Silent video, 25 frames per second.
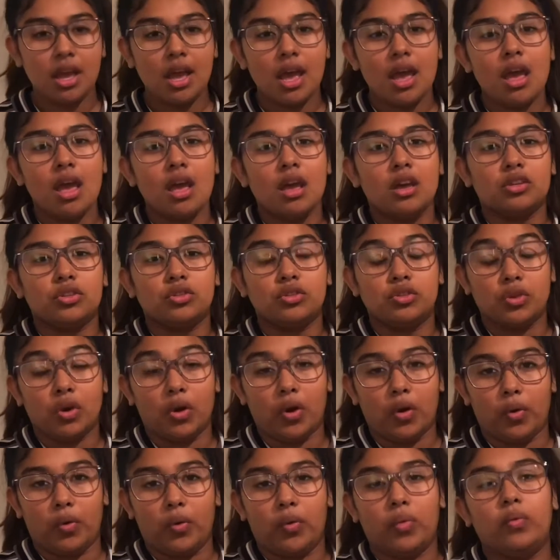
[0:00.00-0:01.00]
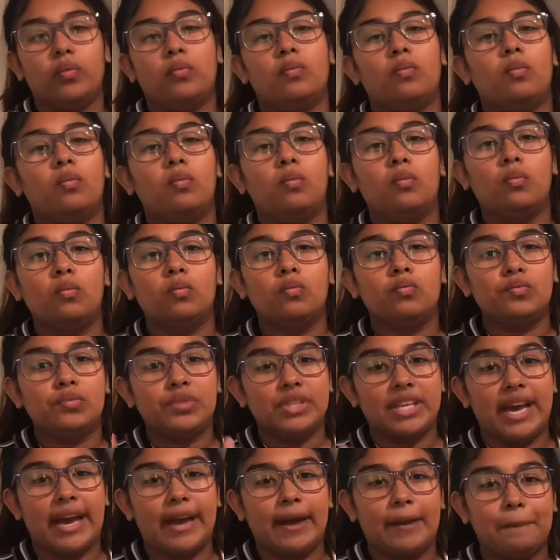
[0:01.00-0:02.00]
So
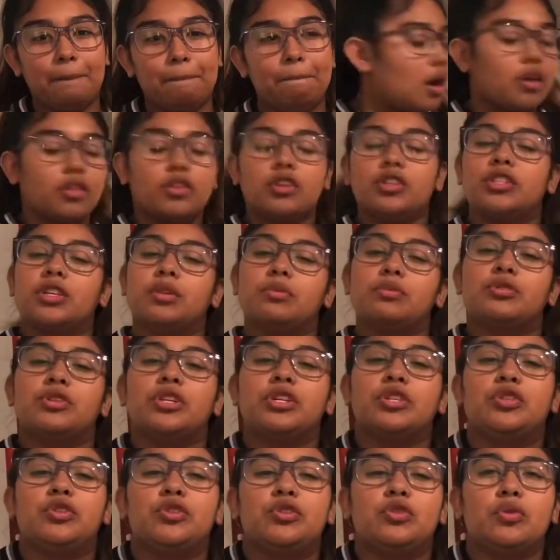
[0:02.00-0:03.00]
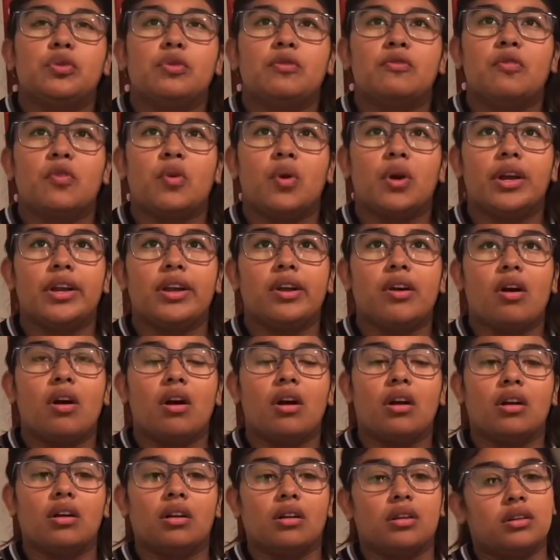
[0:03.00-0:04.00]
yeah, other substrates to avoid
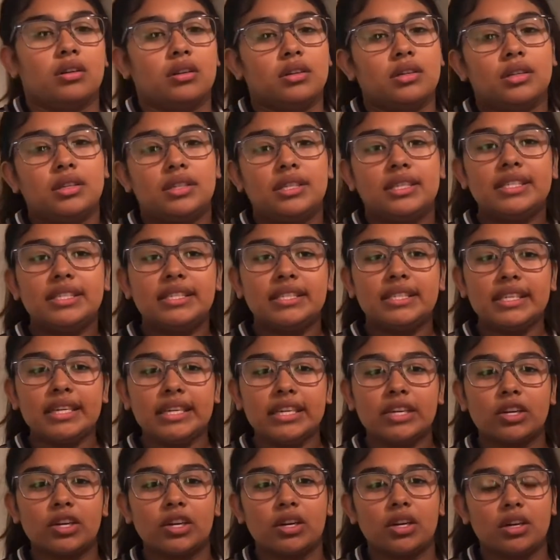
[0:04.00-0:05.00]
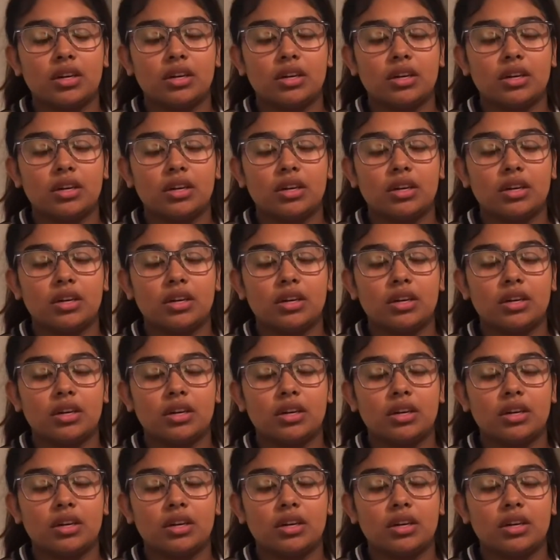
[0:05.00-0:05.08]
are cedar,